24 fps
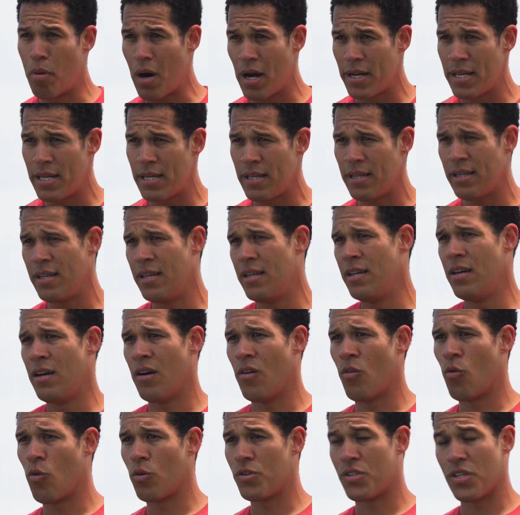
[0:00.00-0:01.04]
buddy,
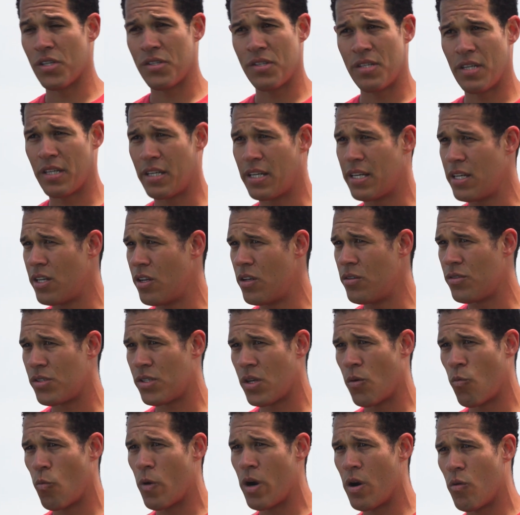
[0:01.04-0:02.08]
or just to get
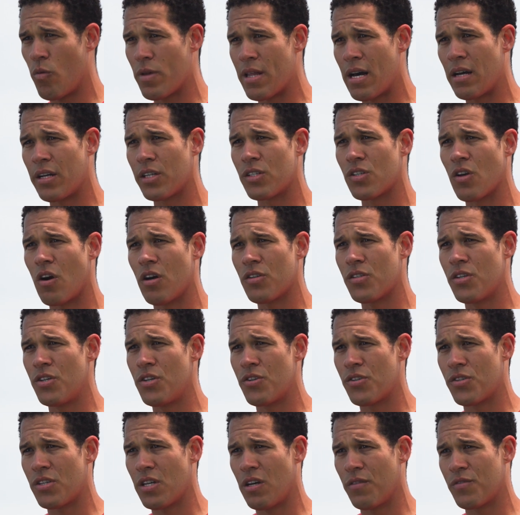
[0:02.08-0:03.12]
somewhere without exhausting
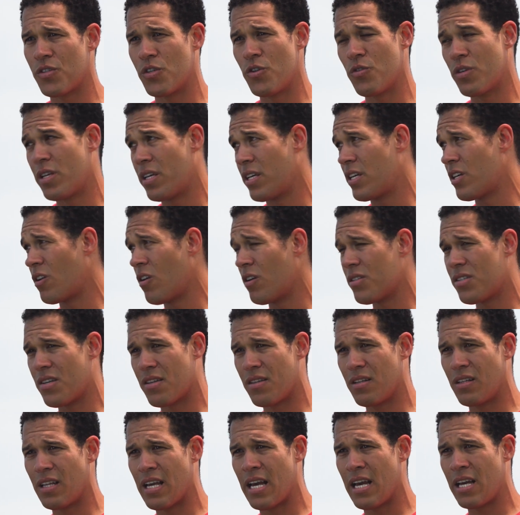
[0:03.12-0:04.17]
yourself so you can get onto
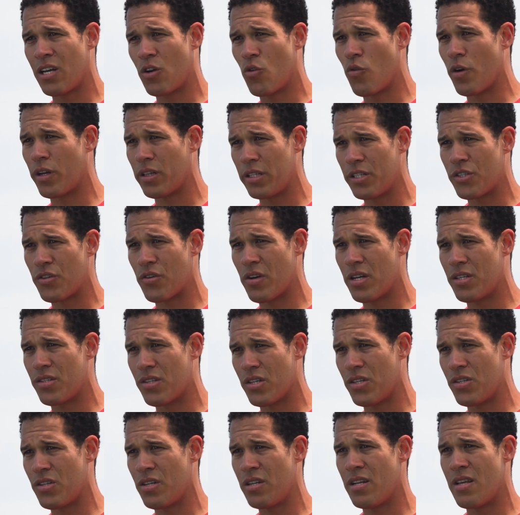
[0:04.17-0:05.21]
the land, quickly
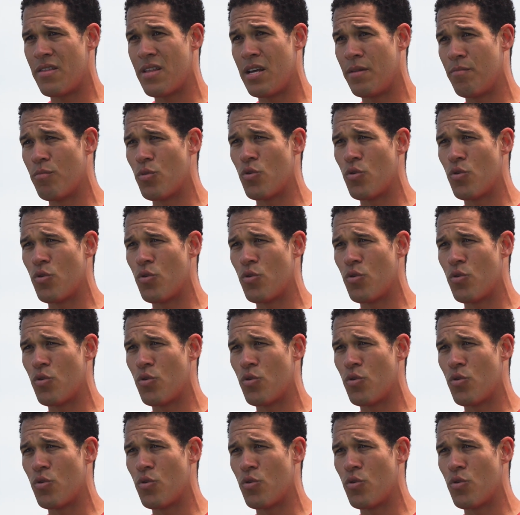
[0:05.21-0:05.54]
transition, and then